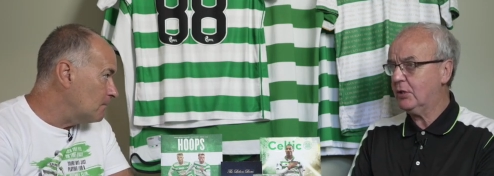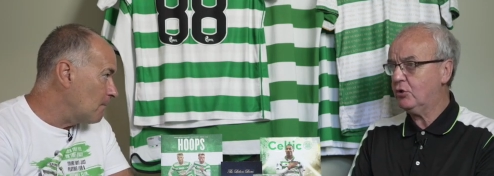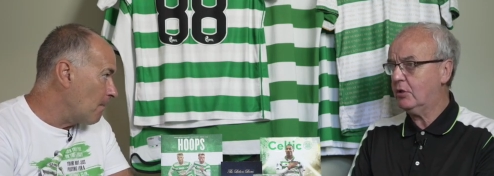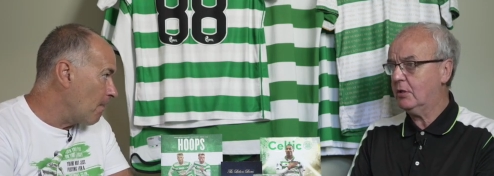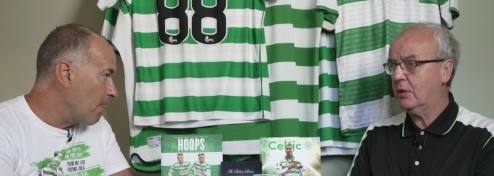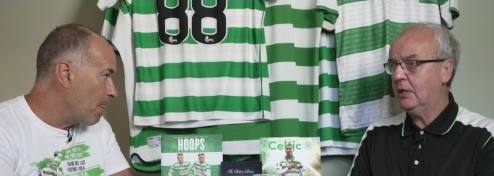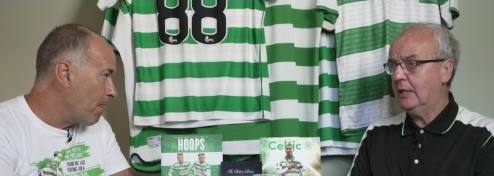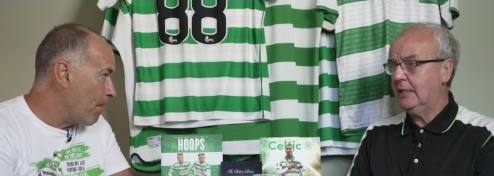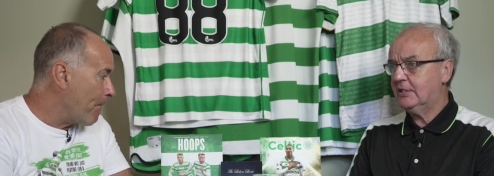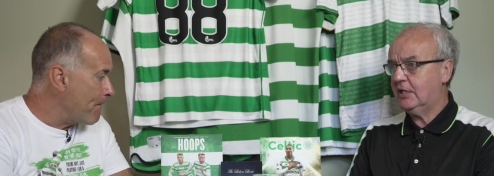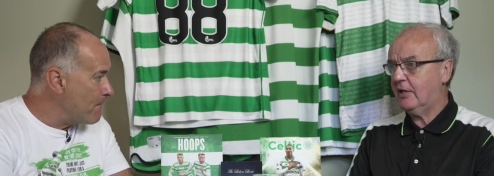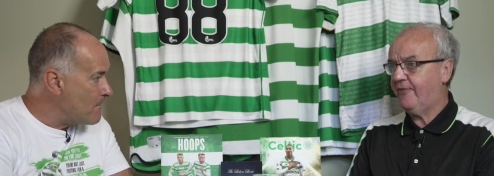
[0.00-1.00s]
Speaker 1: I look at
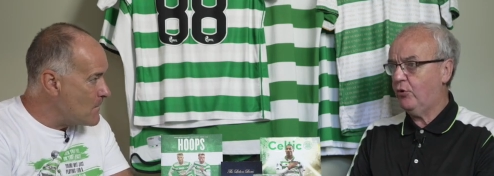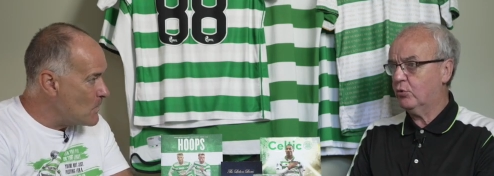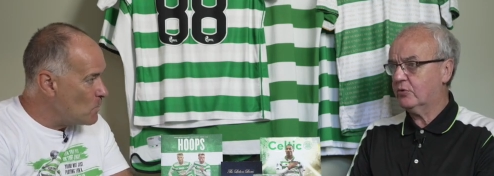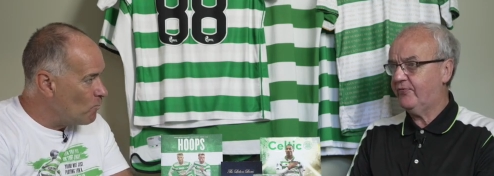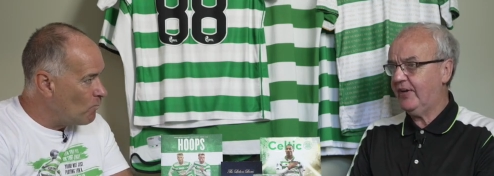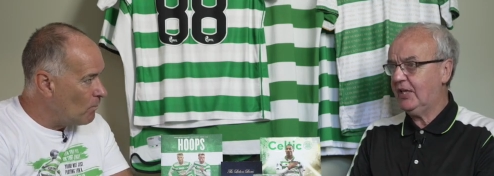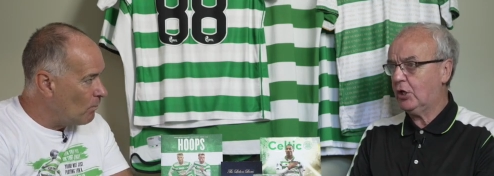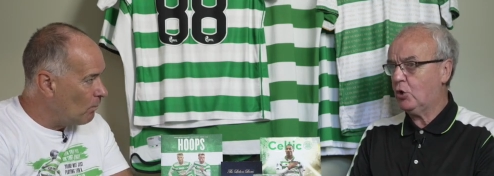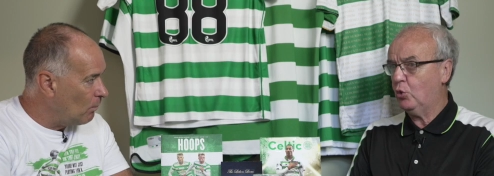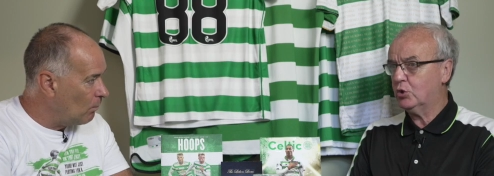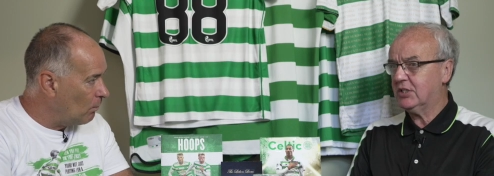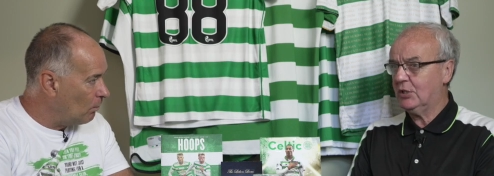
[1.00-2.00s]
centre forwards very
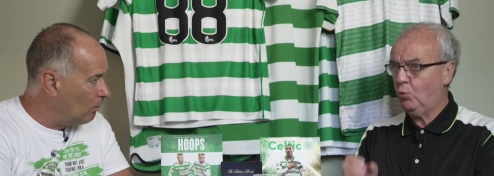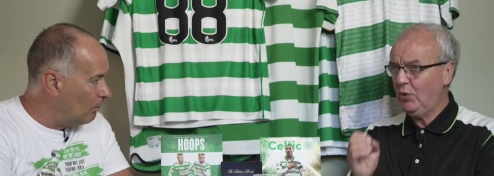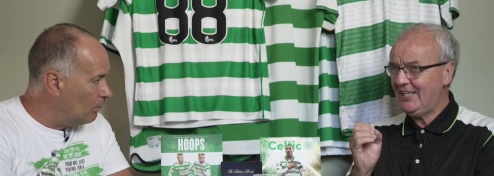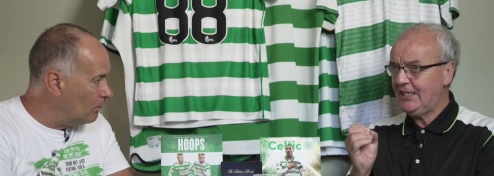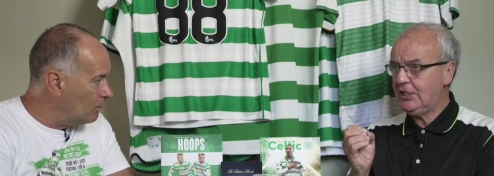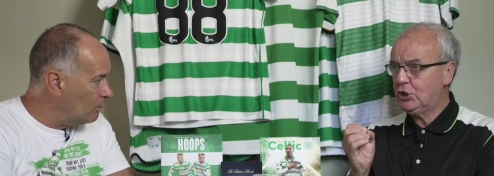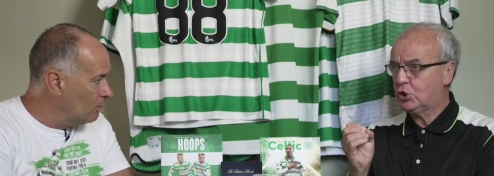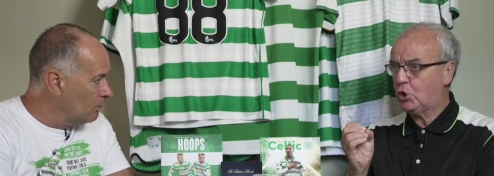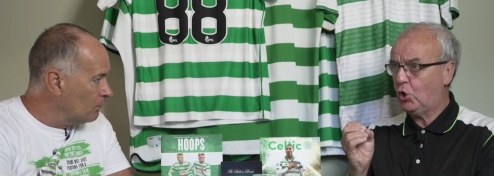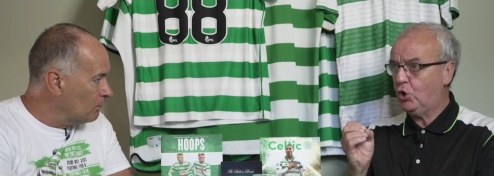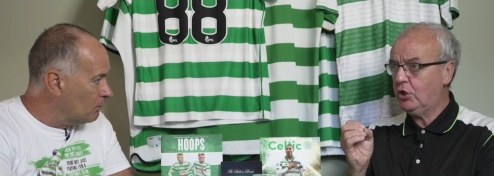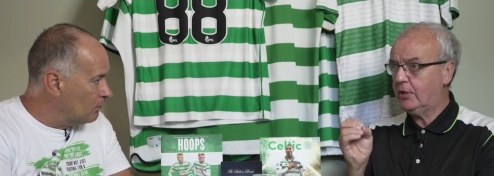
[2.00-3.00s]
closely, and what he's
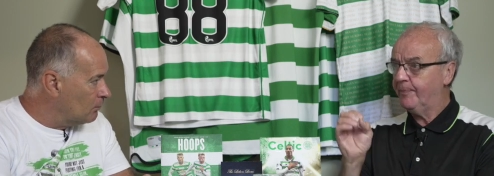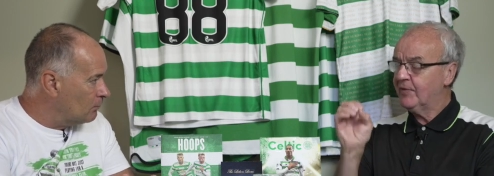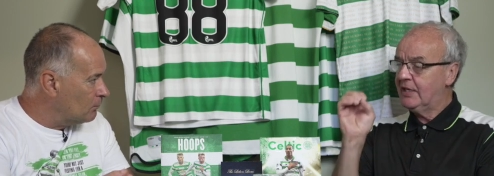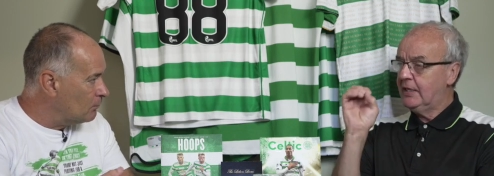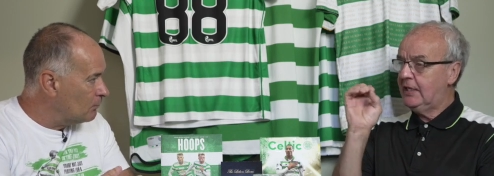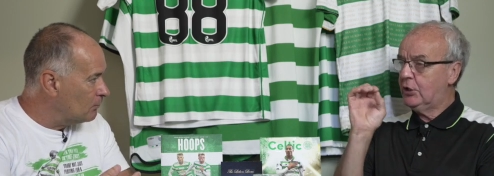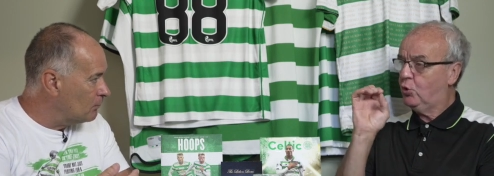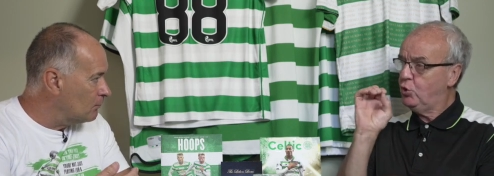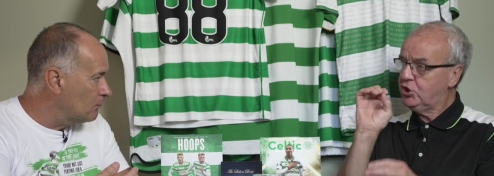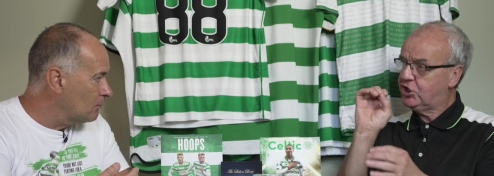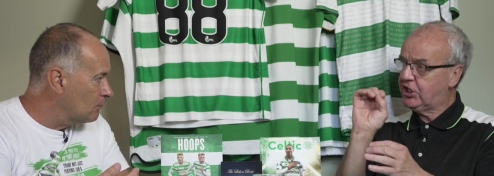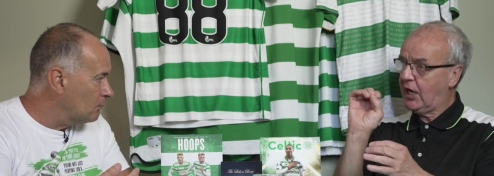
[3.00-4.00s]
got, he
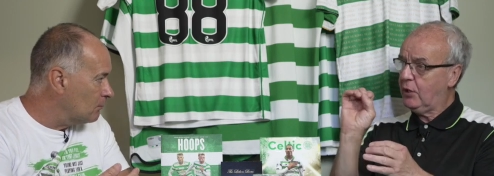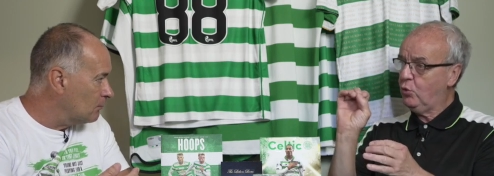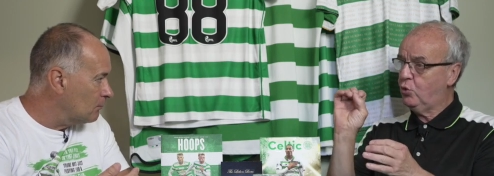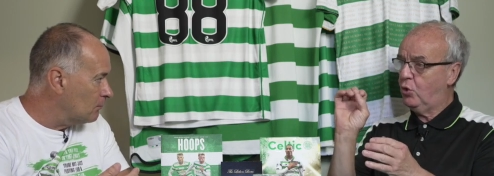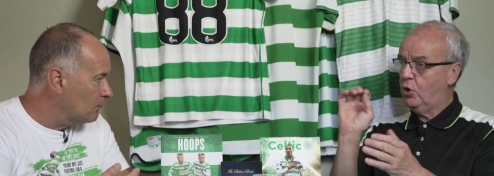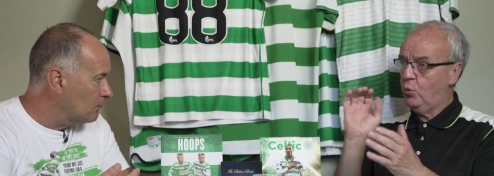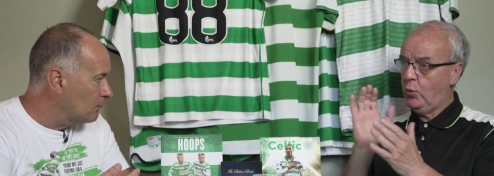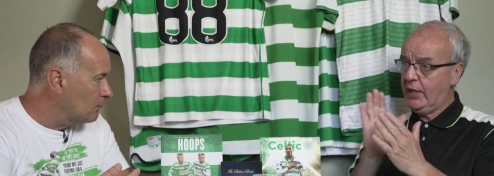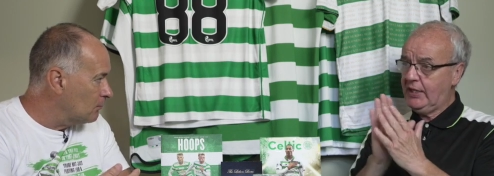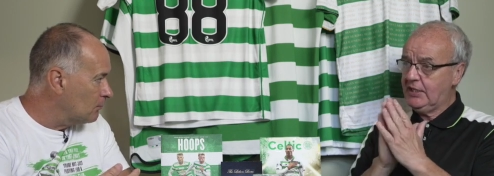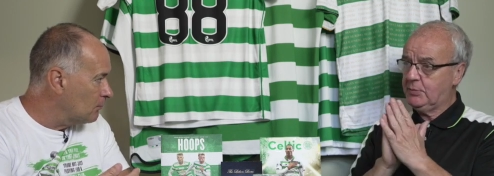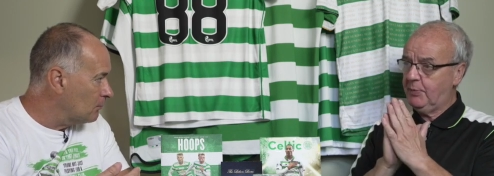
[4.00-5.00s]
goes shallow.
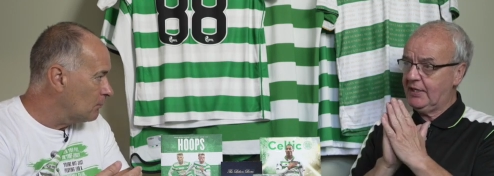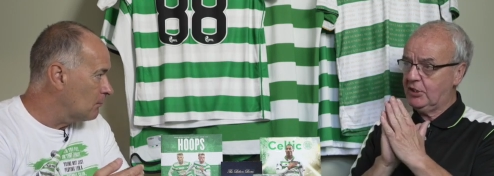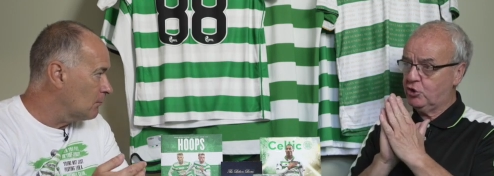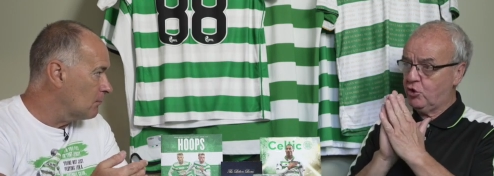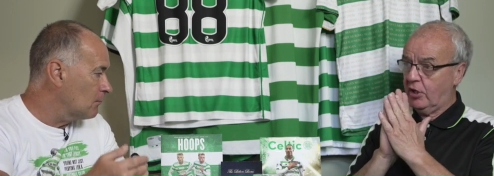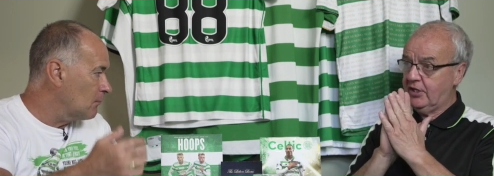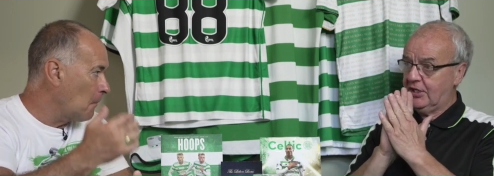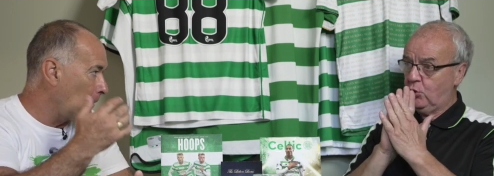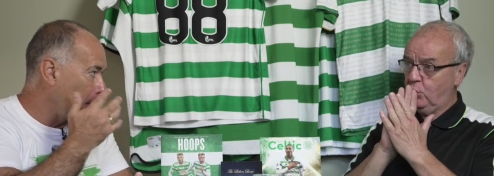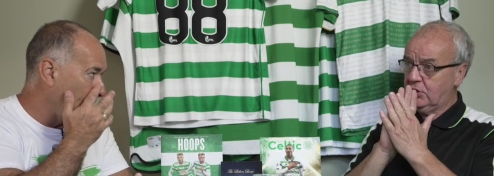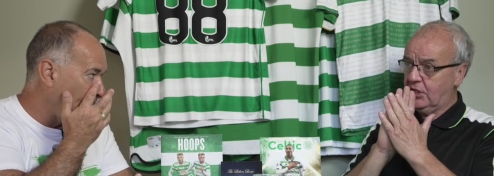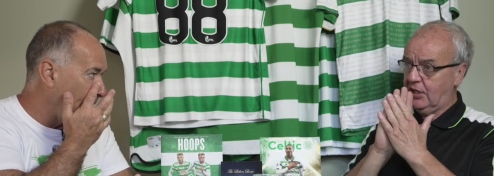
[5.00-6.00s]
When he's making his run, he
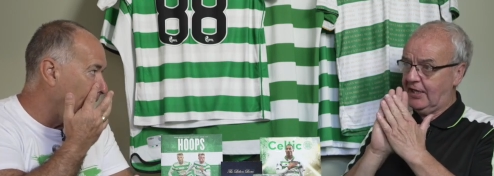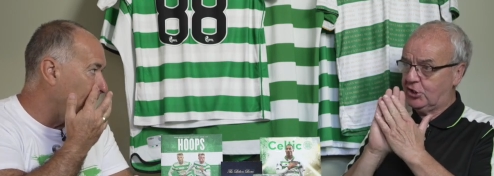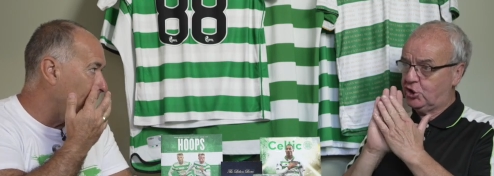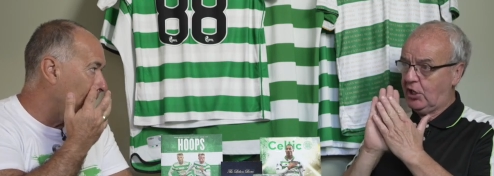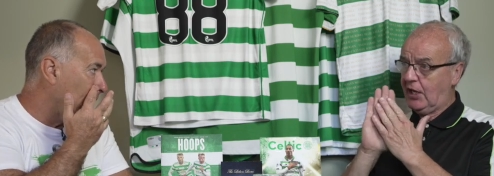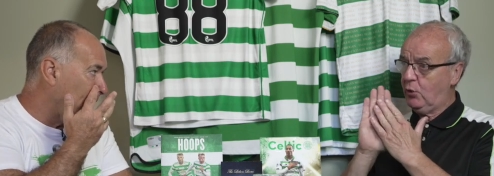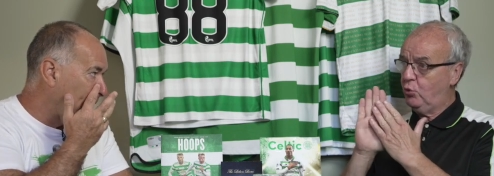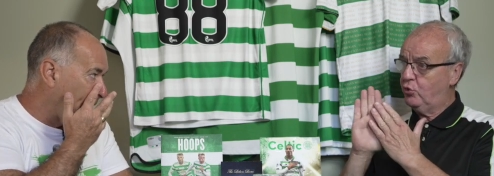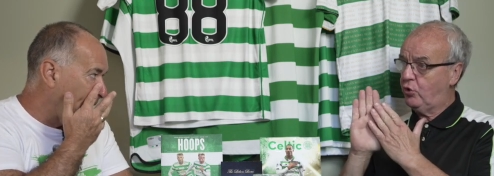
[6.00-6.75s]
goes in a shallow